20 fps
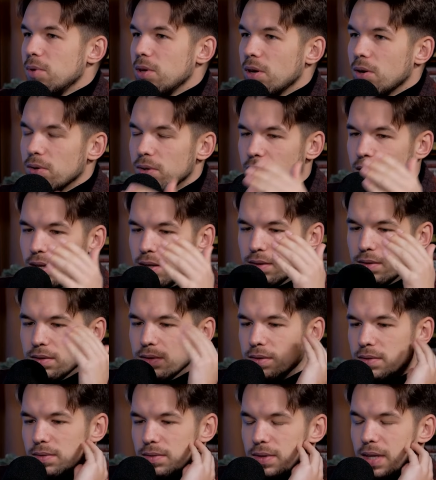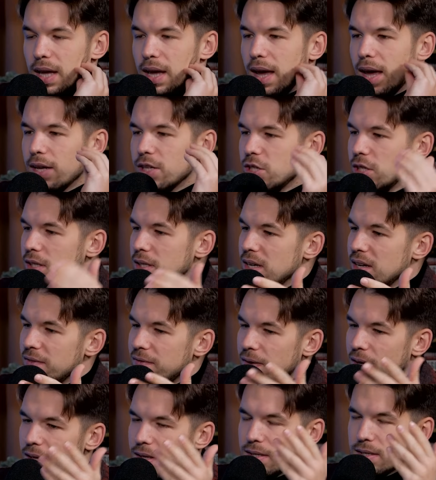the hedging
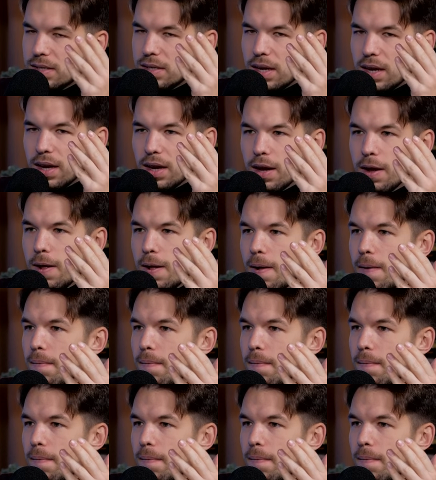defense, the